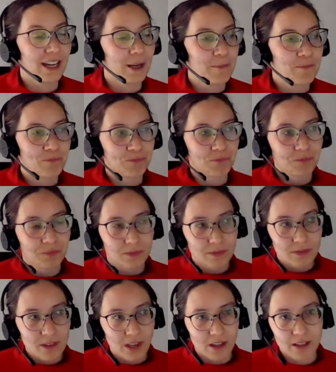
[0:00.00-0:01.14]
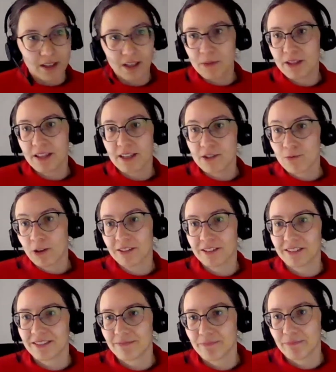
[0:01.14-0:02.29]
Um, I mean that's
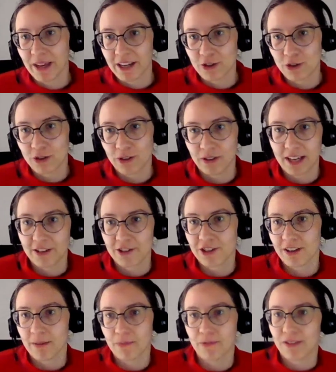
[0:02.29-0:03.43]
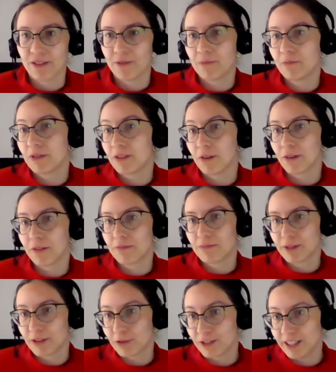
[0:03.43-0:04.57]
one making sure you're catching up with you with your
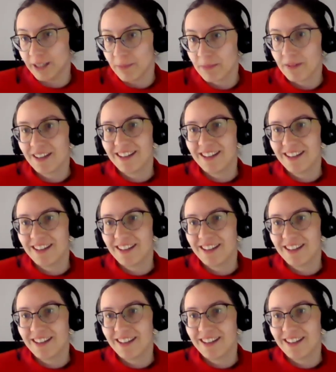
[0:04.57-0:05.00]
with your team.